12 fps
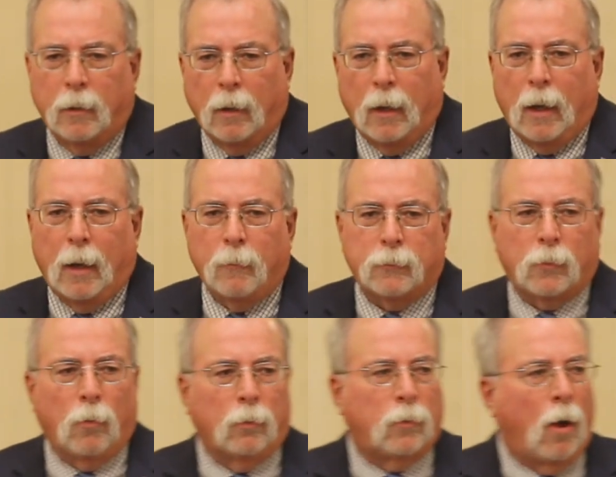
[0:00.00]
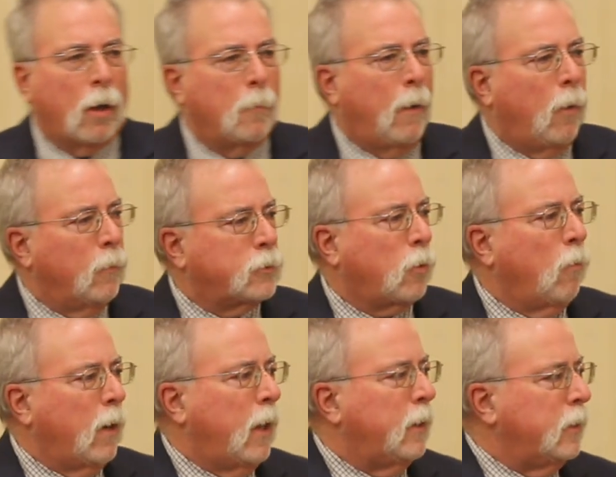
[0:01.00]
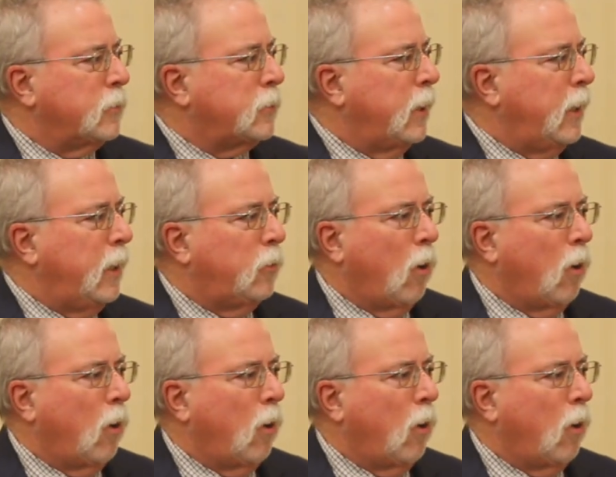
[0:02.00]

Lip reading: I was told talk about what's going on in the city,